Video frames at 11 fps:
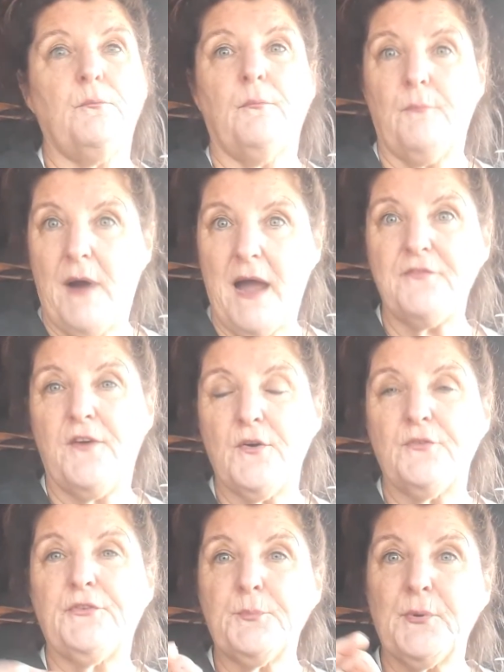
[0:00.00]
my
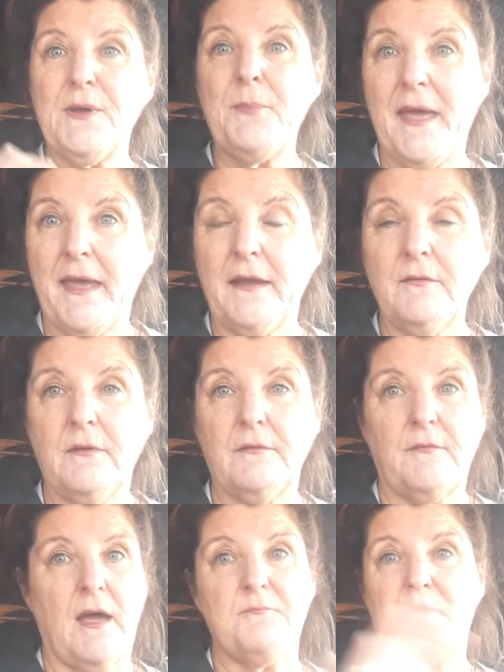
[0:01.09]
phones are prepaid.
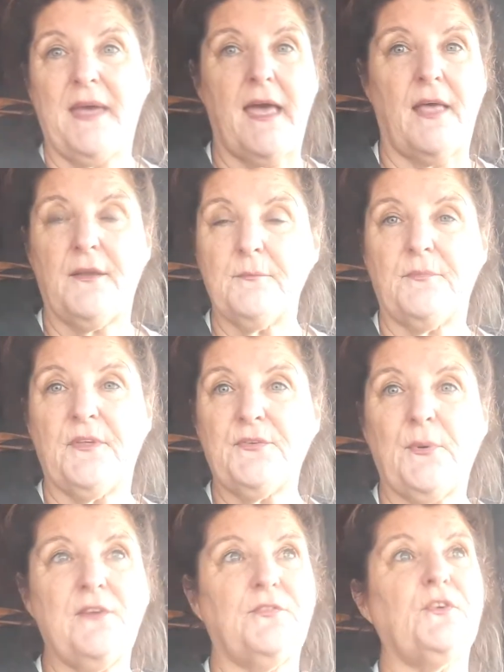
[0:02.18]
I've had them this
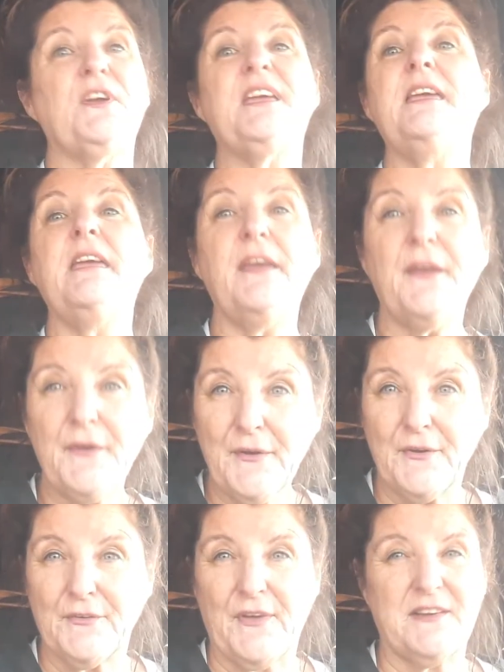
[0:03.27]
way for
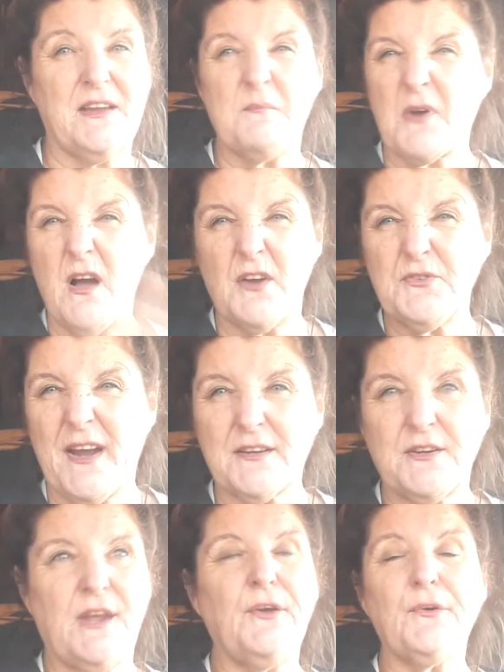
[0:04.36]
years. I dumped contract
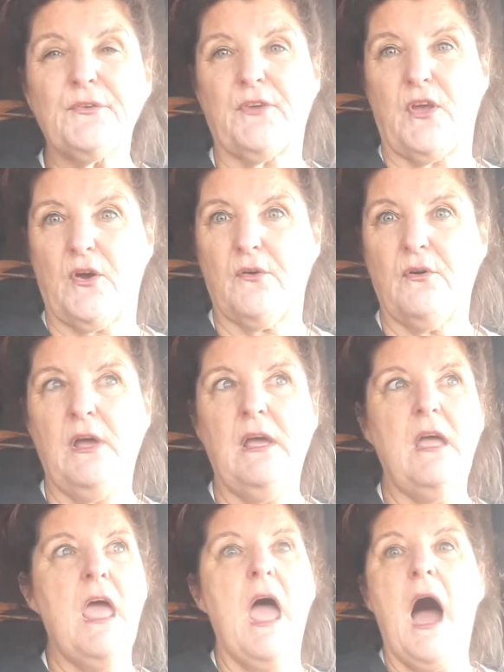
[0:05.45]
years ago.
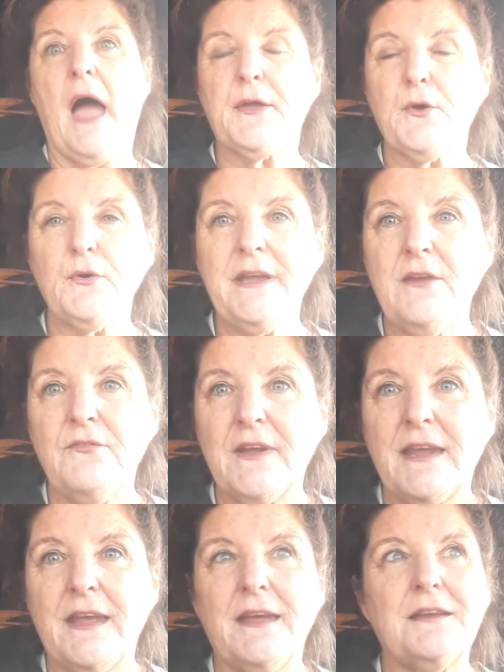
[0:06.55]
I couldn't even
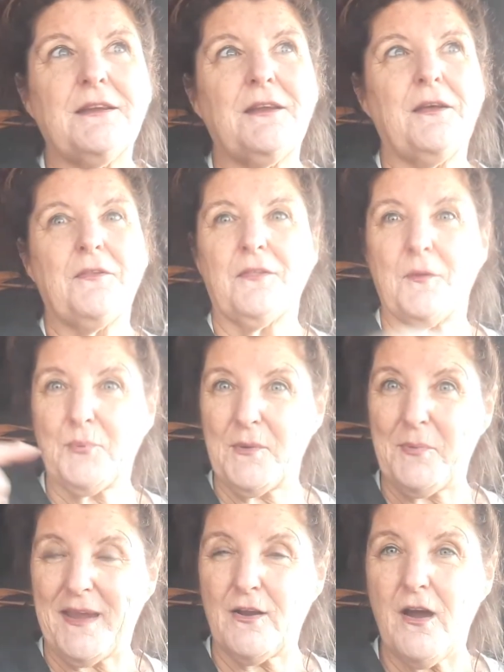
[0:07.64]
get the
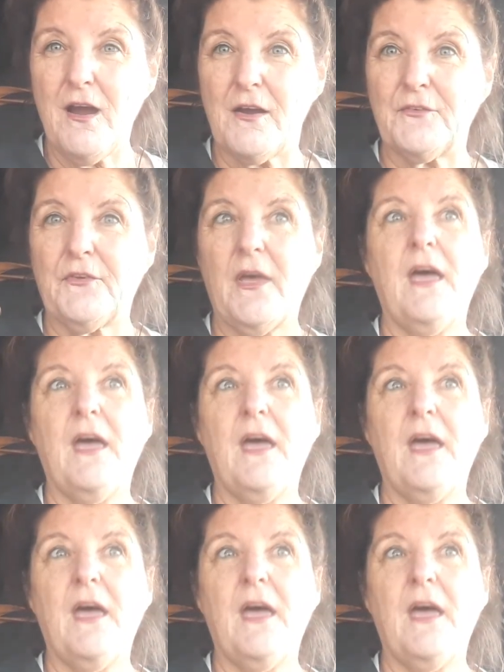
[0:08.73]
prepaid cards.